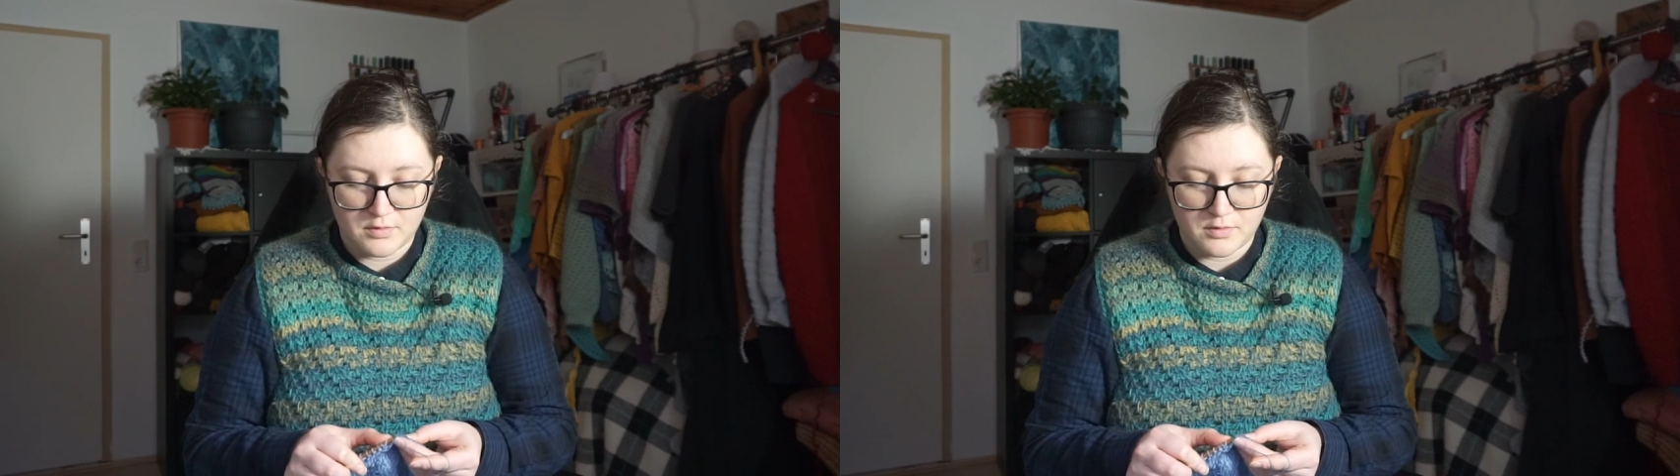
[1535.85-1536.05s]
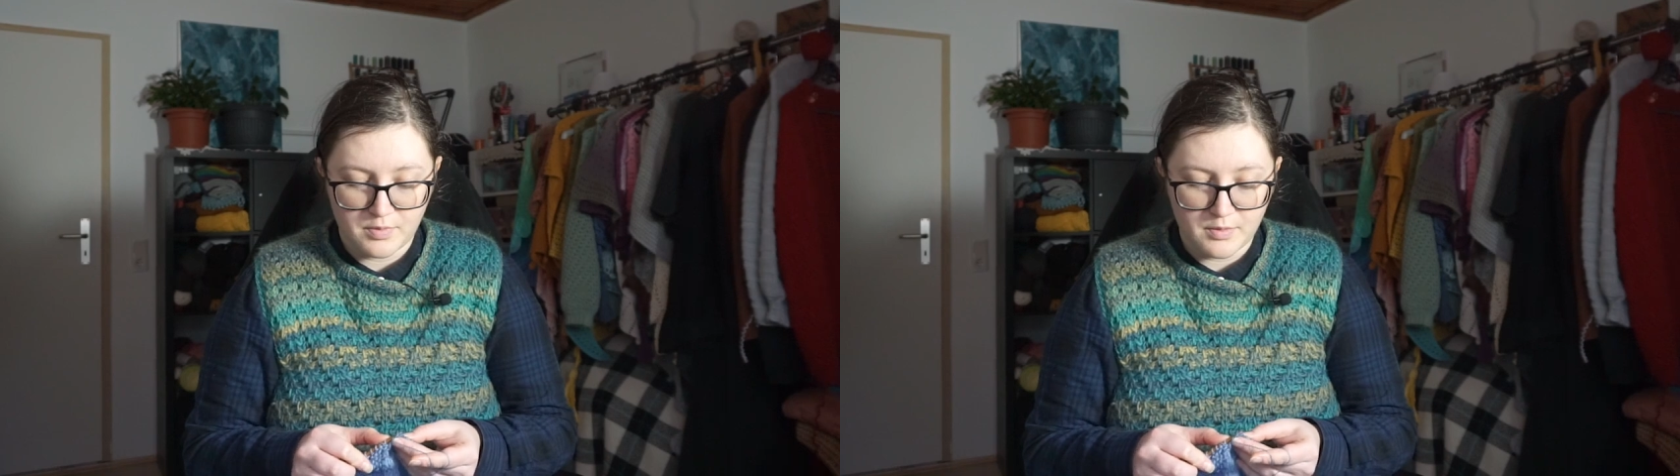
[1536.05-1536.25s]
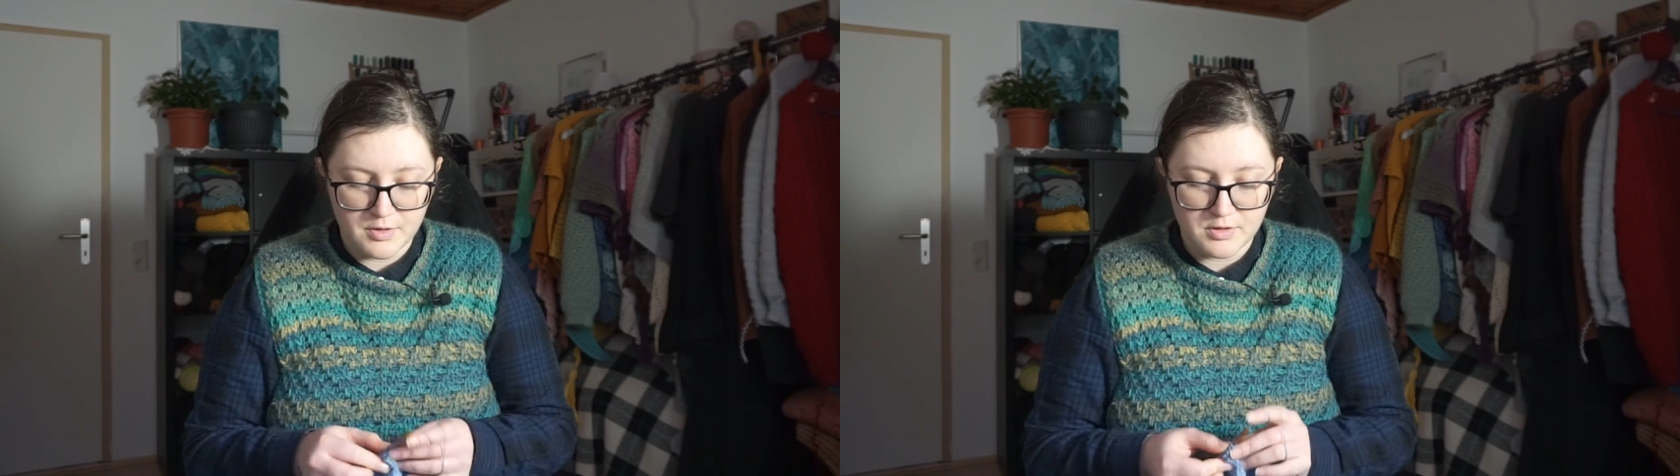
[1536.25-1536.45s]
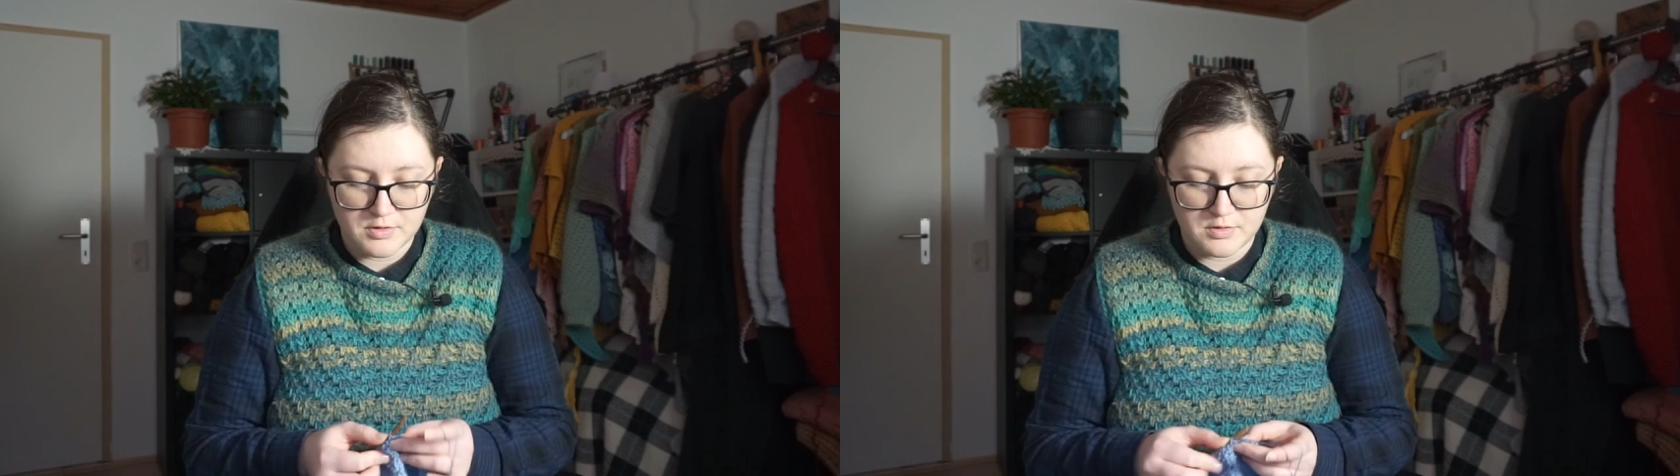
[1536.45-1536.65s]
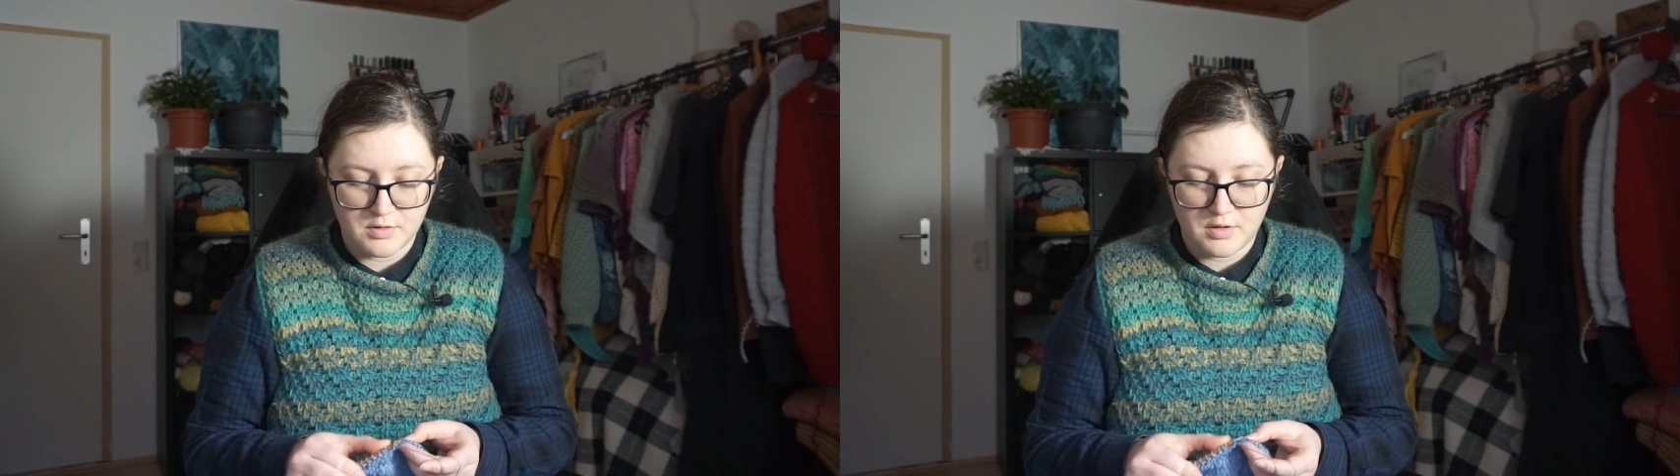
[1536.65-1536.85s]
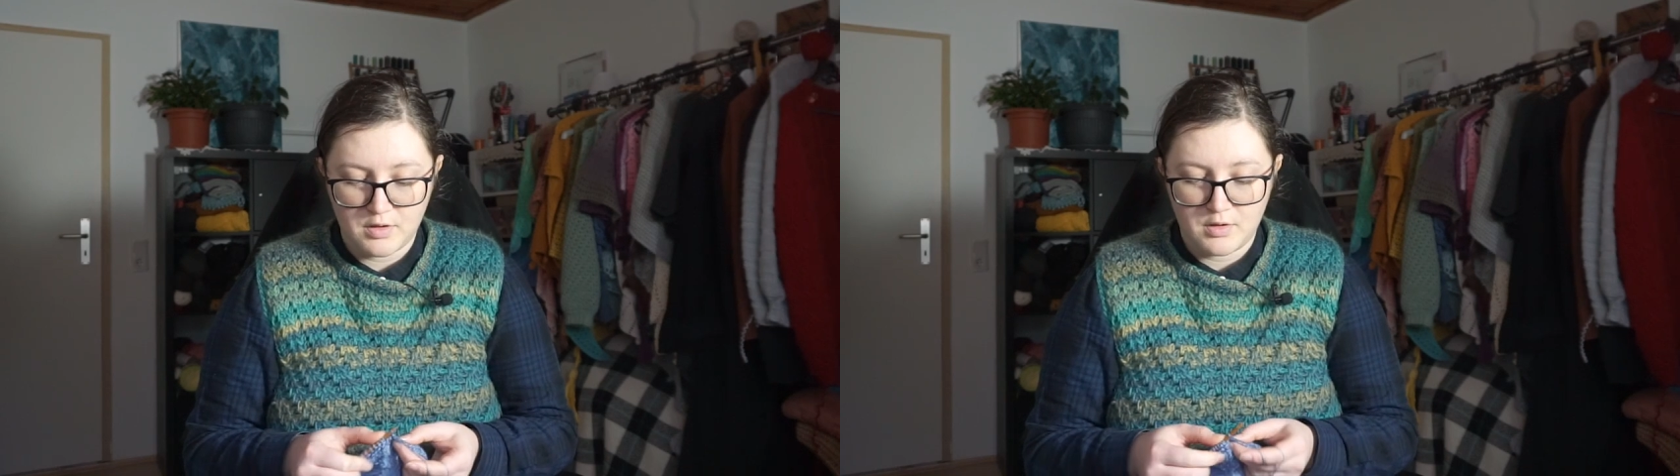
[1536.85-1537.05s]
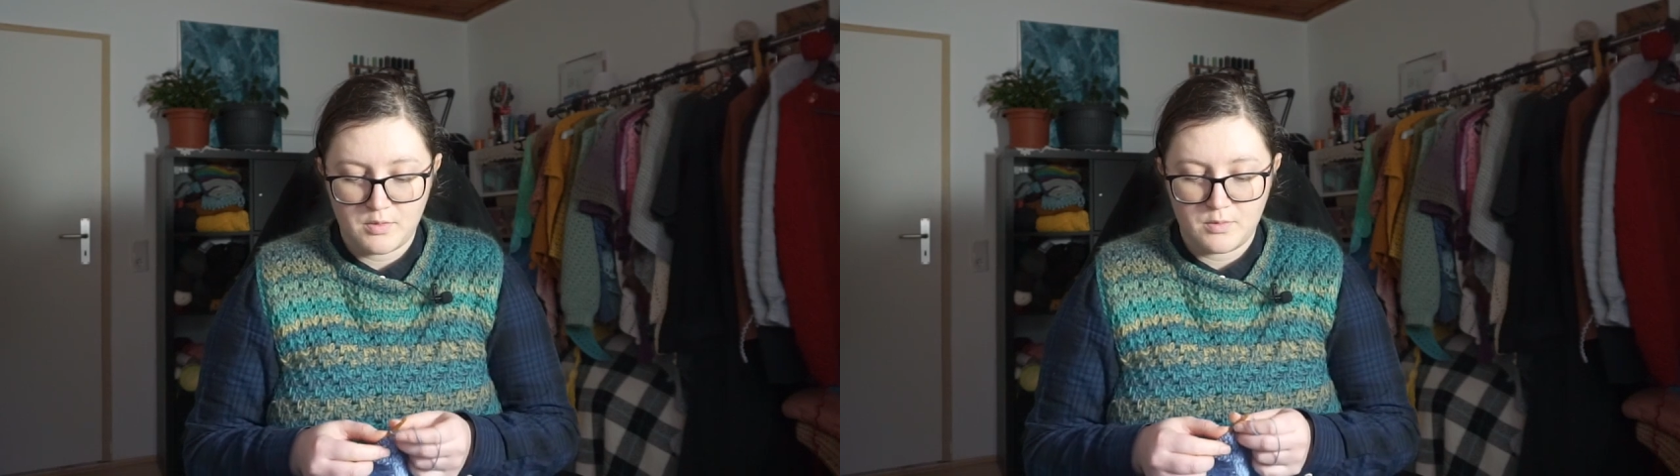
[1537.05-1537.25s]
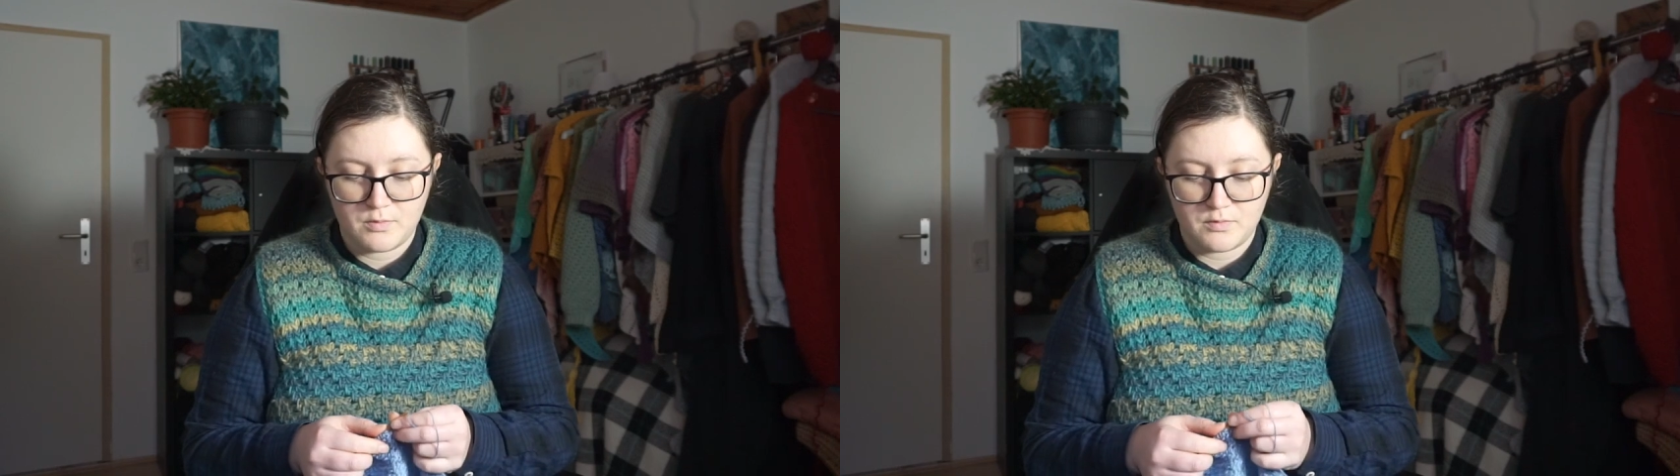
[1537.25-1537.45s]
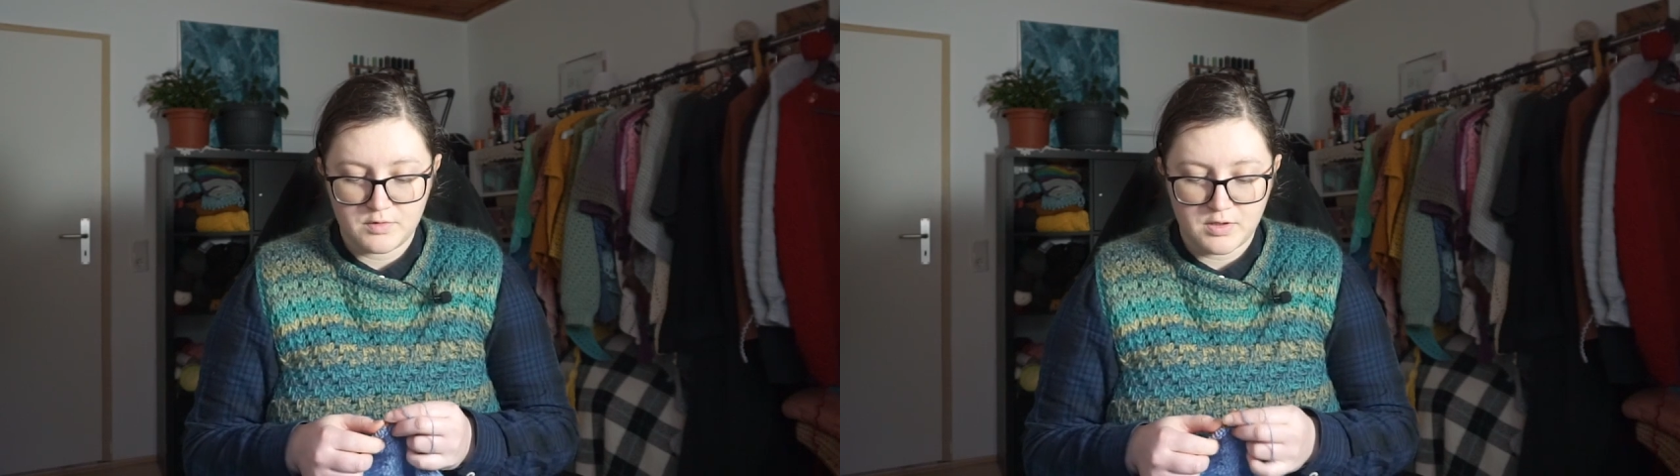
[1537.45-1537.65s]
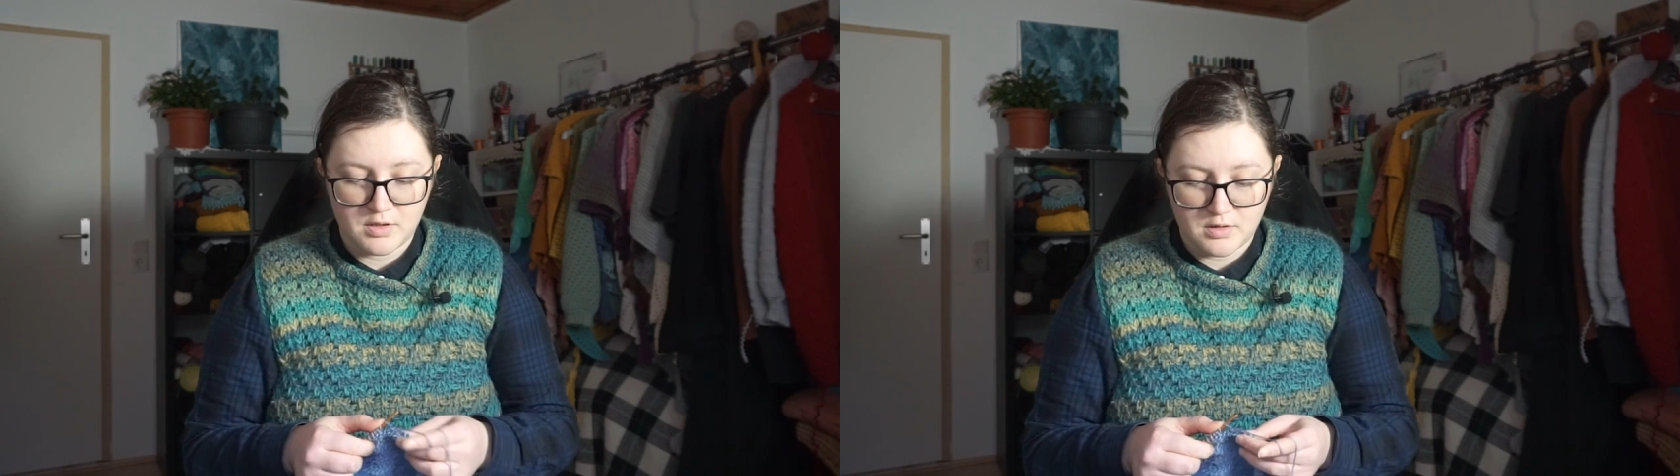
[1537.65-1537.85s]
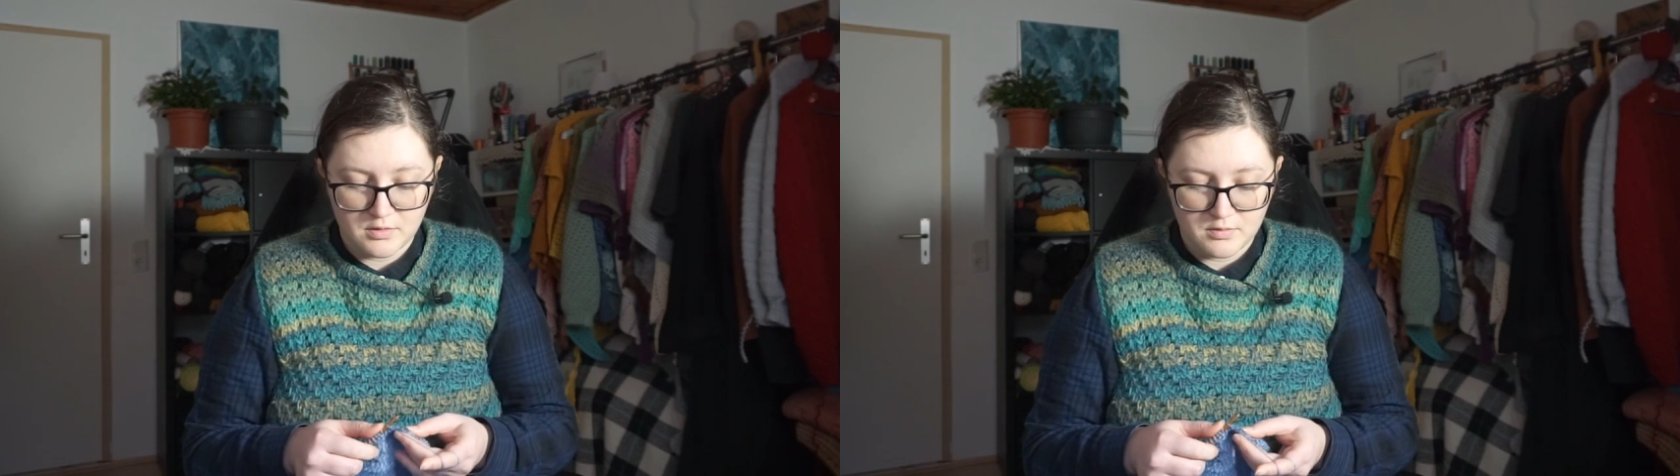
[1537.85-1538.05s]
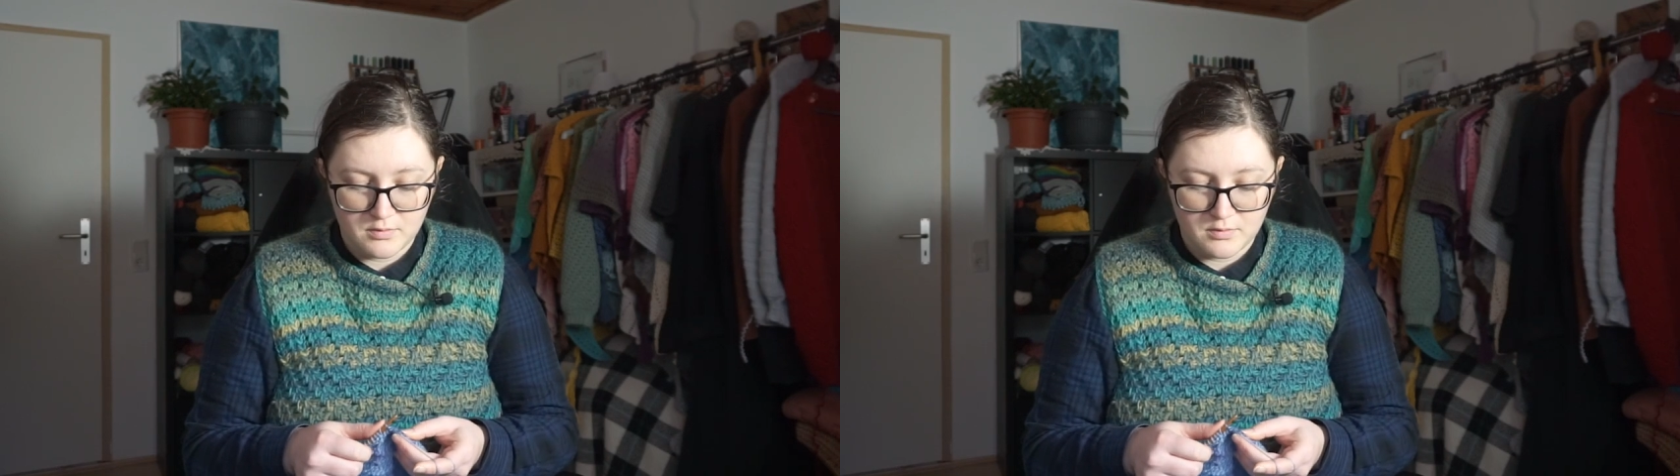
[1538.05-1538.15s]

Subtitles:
or published will take